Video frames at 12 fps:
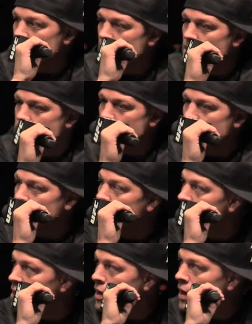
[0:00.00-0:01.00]
Tyson, and
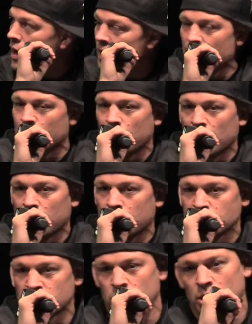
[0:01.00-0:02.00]
everybody.
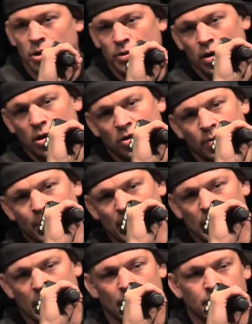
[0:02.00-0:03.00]
I'm sure all the
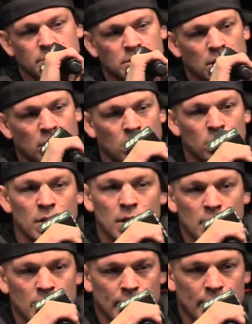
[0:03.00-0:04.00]
big games. So
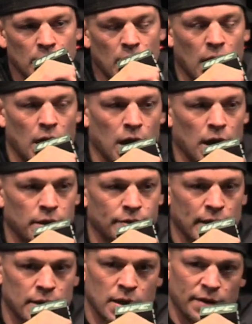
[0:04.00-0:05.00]

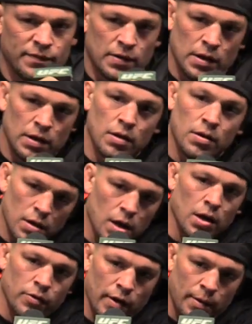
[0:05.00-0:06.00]
that's definitely
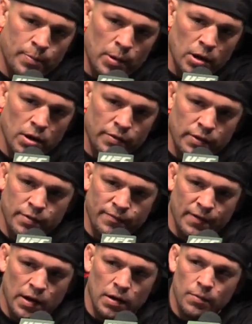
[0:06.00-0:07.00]
a great part of this
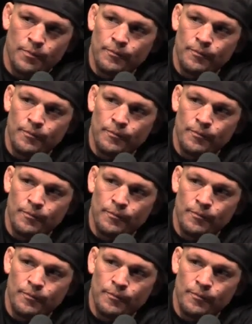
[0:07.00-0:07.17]
fight.